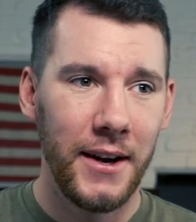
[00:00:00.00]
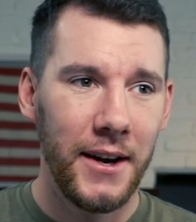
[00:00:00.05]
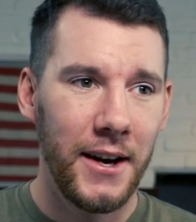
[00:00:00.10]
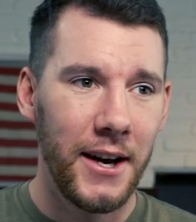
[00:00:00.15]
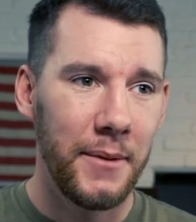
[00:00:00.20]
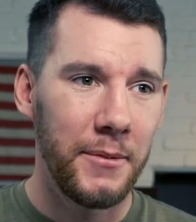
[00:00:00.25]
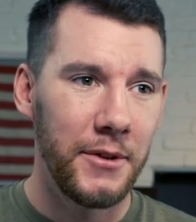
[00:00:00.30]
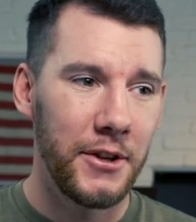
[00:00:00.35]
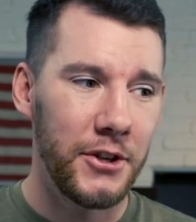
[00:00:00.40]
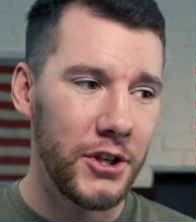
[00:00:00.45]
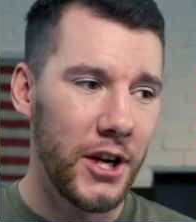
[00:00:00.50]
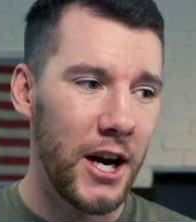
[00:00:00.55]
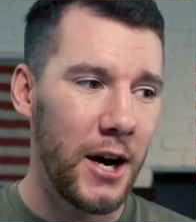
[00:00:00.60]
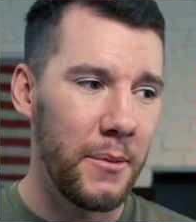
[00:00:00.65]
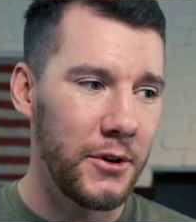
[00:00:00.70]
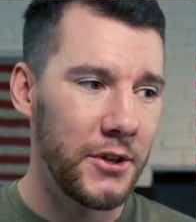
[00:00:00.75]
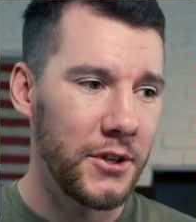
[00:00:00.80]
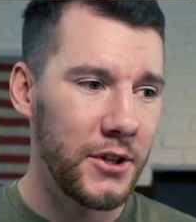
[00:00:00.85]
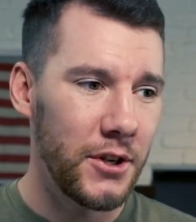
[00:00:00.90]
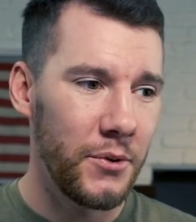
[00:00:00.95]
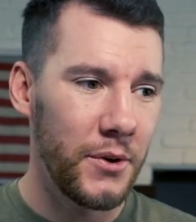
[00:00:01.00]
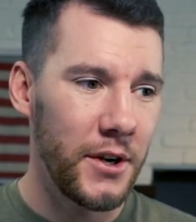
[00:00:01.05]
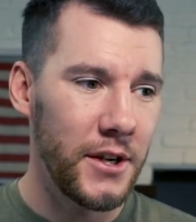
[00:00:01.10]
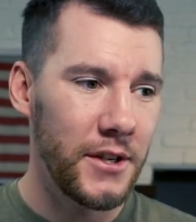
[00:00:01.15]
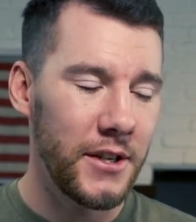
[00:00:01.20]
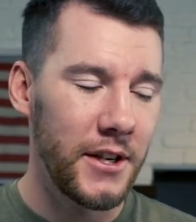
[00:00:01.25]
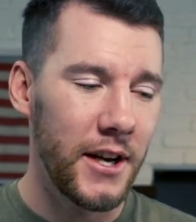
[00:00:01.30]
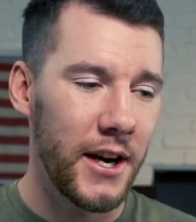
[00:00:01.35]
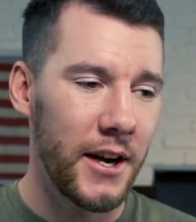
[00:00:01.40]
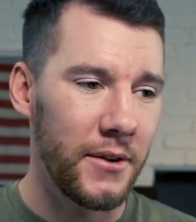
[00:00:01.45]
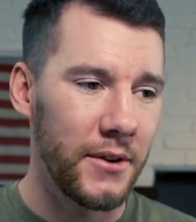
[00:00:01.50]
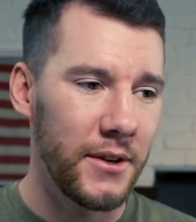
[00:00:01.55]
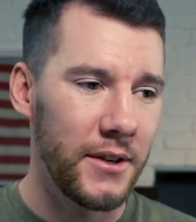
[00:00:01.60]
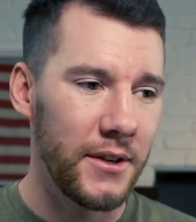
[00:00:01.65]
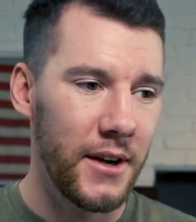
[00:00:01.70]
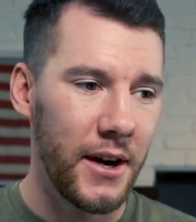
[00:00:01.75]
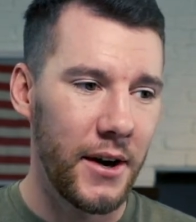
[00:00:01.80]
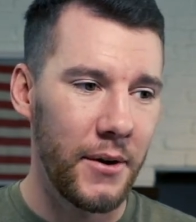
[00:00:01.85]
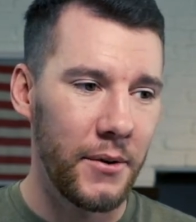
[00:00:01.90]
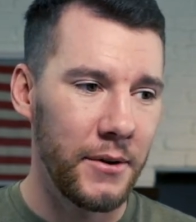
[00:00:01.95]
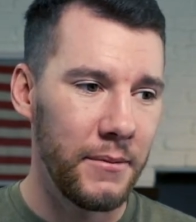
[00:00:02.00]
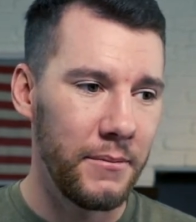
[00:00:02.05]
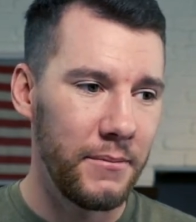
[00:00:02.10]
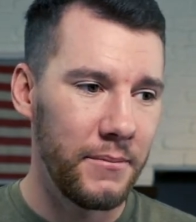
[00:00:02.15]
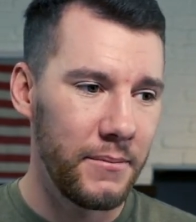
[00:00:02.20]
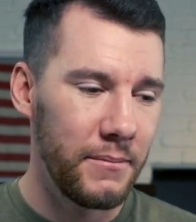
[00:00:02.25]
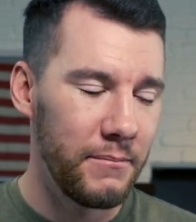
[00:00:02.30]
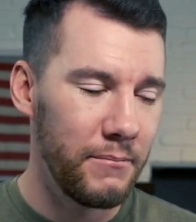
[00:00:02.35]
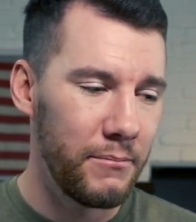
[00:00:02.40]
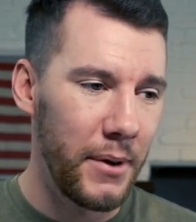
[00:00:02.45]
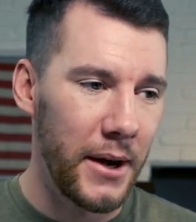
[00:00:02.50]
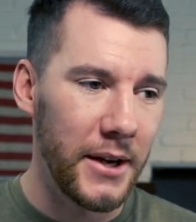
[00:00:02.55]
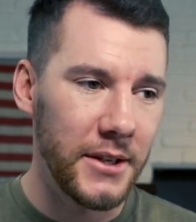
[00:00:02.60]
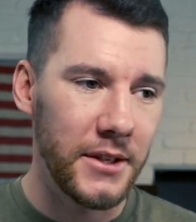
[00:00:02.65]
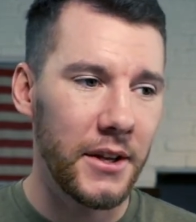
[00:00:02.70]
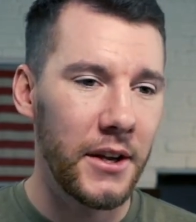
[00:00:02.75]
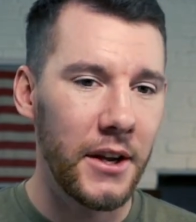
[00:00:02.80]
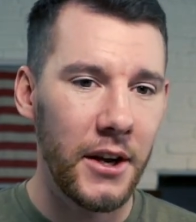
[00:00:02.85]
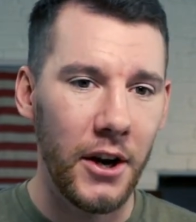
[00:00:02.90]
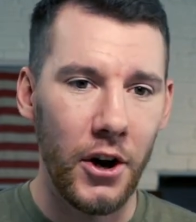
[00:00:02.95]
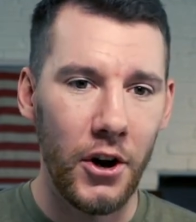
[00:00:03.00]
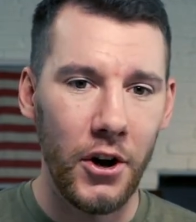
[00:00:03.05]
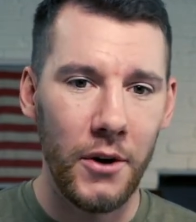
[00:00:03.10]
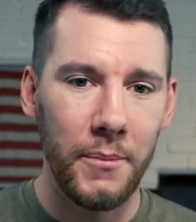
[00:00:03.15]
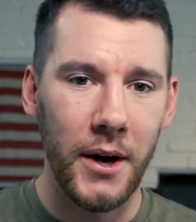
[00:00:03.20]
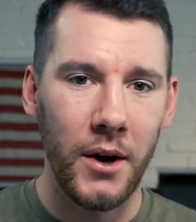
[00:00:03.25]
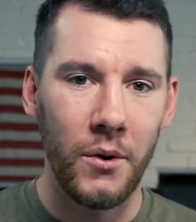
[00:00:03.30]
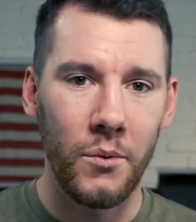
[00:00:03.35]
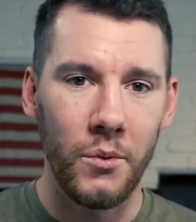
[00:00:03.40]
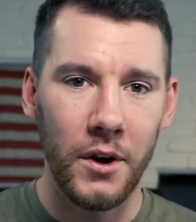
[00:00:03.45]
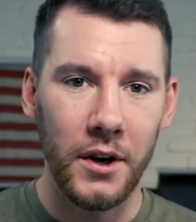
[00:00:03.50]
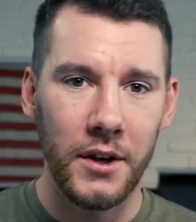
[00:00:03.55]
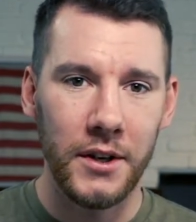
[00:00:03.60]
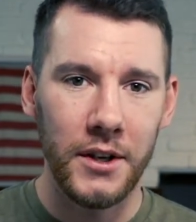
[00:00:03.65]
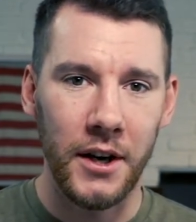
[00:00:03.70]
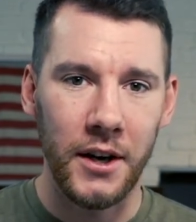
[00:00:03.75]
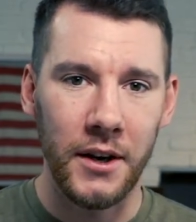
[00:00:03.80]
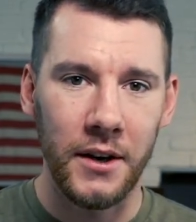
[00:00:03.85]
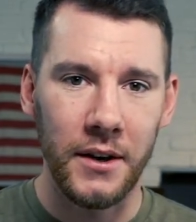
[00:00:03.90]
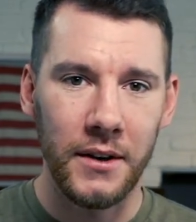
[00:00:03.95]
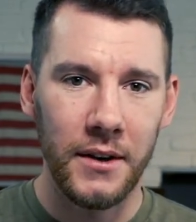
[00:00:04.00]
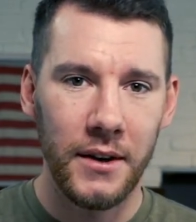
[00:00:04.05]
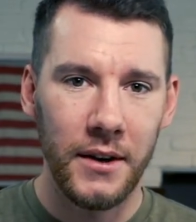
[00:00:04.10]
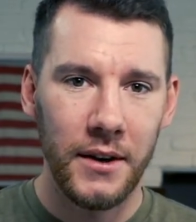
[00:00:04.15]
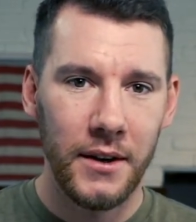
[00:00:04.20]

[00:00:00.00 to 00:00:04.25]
I mean, the job was so easy, I would basically get all my work done